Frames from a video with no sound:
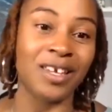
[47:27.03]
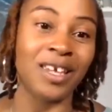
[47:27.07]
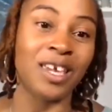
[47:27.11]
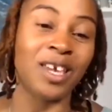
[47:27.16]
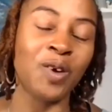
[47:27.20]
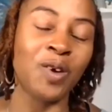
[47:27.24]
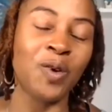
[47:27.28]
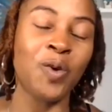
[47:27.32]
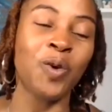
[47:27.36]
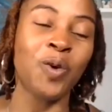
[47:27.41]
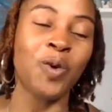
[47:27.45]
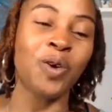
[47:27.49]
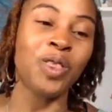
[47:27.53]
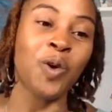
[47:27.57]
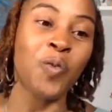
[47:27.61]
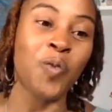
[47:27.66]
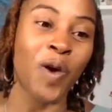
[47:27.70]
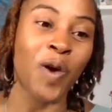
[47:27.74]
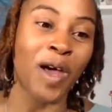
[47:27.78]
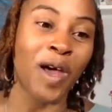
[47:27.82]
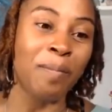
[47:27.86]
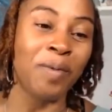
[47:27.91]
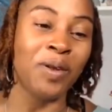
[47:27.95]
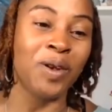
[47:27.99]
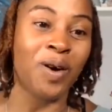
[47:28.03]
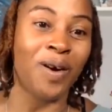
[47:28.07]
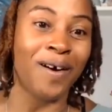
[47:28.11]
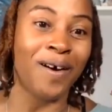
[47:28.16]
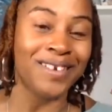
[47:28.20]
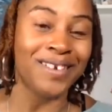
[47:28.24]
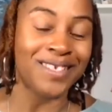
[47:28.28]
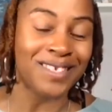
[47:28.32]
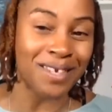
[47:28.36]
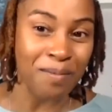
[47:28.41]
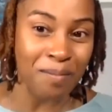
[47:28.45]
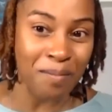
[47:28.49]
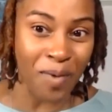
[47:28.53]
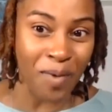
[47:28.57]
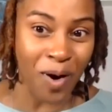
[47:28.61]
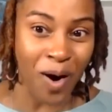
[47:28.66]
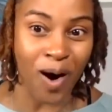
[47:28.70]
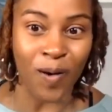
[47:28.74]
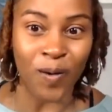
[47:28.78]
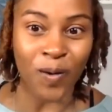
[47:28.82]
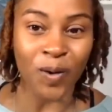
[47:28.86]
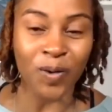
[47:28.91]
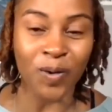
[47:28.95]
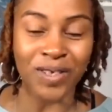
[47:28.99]
Get on the webinar
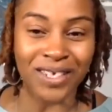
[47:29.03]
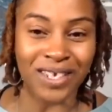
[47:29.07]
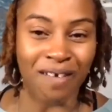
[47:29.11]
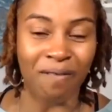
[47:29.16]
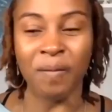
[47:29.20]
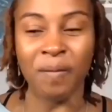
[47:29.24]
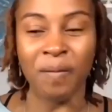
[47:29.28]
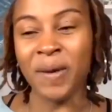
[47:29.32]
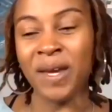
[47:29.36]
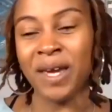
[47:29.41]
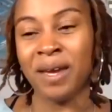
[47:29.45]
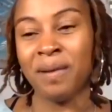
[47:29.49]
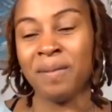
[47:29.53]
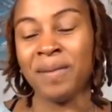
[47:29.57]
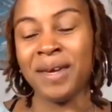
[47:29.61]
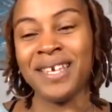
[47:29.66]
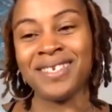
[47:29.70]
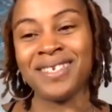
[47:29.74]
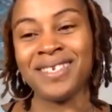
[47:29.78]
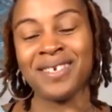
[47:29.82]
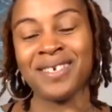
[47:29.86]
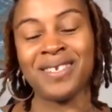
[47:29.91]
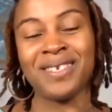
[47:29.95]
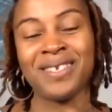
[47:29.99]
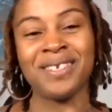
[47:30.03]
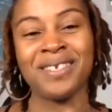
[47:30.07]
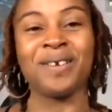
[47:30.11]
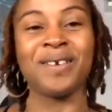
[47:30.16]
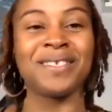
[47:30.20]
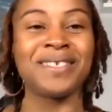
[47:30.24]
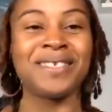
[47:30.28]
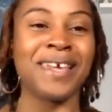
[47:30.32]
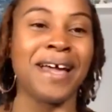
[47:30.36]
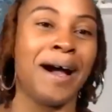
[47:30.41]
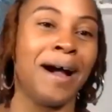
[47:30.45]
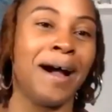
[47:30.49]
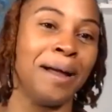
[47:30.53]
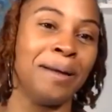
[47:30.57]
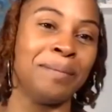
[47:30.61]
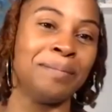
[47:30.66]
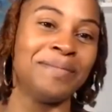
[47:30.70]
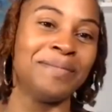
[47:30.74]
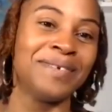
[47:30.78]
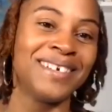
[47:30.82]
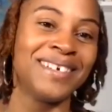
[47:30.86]
tomorrow, 7 p.m. Eastern Standard Time.